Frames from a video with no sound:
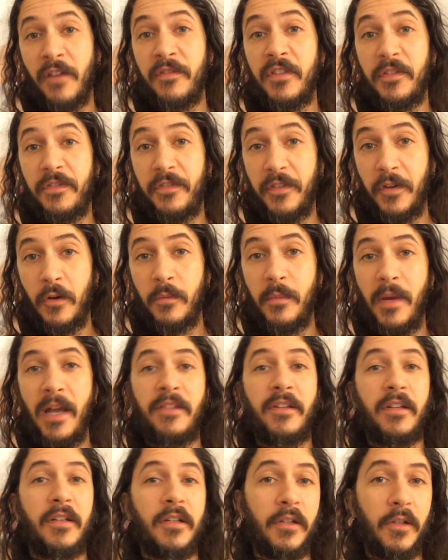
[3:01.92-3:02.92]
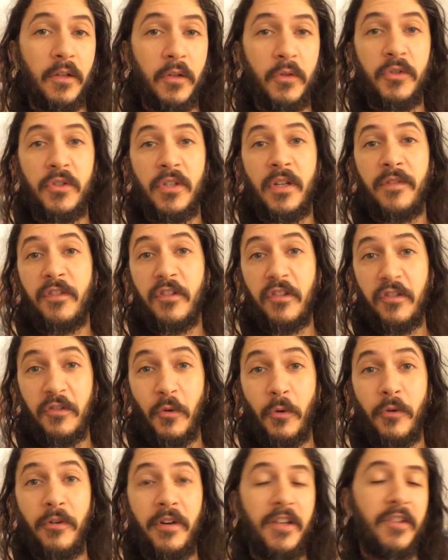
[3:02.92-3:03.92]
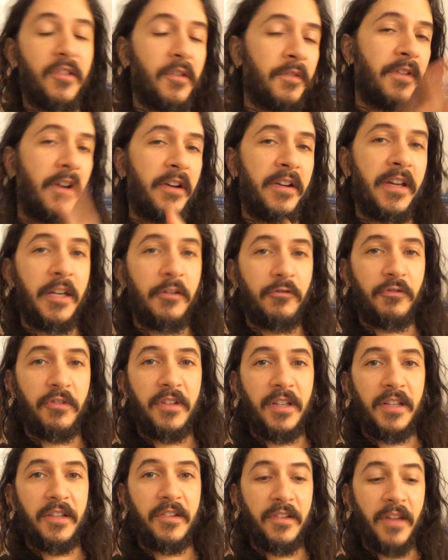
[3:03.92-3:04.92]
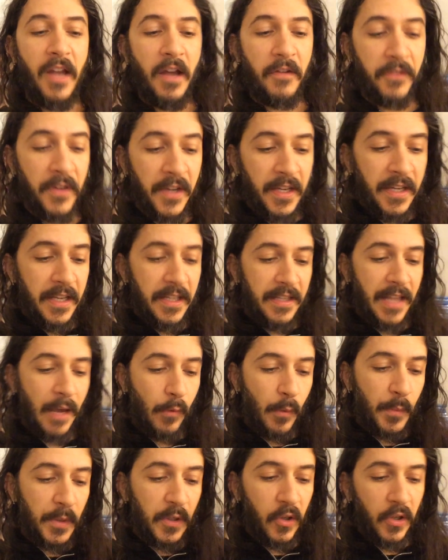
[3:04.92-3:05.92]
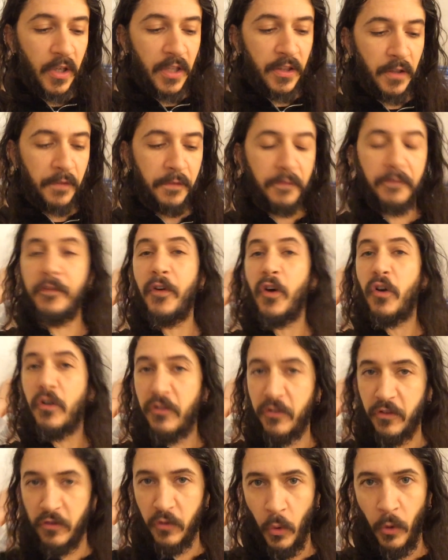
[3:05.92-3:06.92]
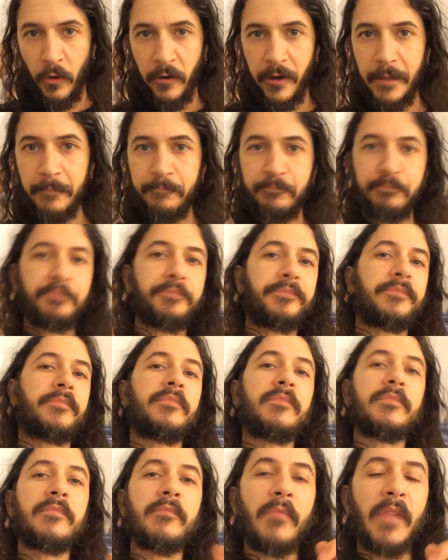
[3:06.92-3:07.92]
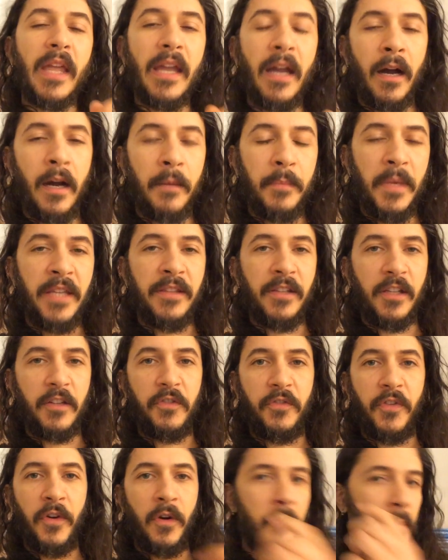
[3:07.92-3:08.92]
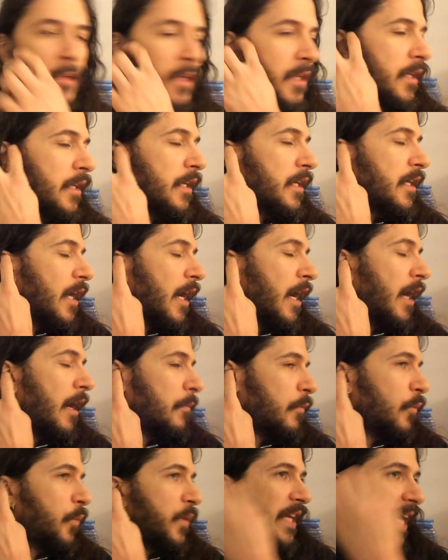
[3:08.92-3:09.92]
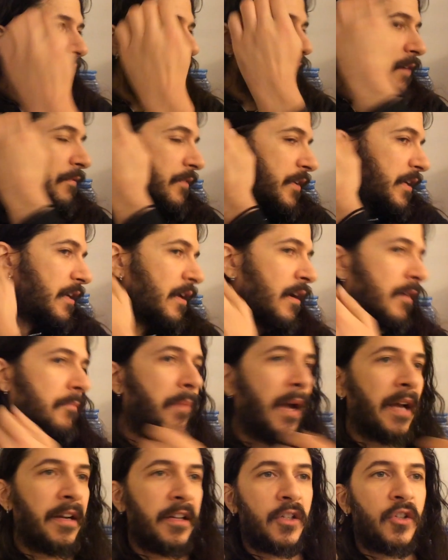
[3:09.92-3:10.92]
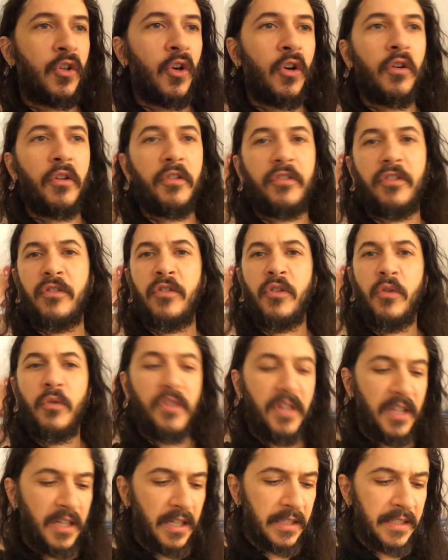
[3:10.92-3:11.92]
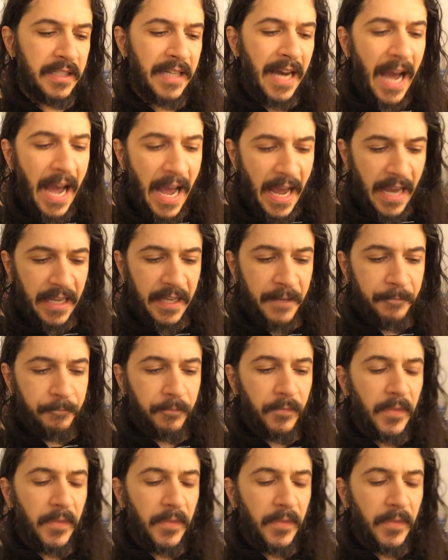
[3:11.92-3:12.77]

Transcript: of the film and the conclusion of the story. So, very interesting stuff. Now, when we look at the first story in this film, we have it about a girl seducing a guy,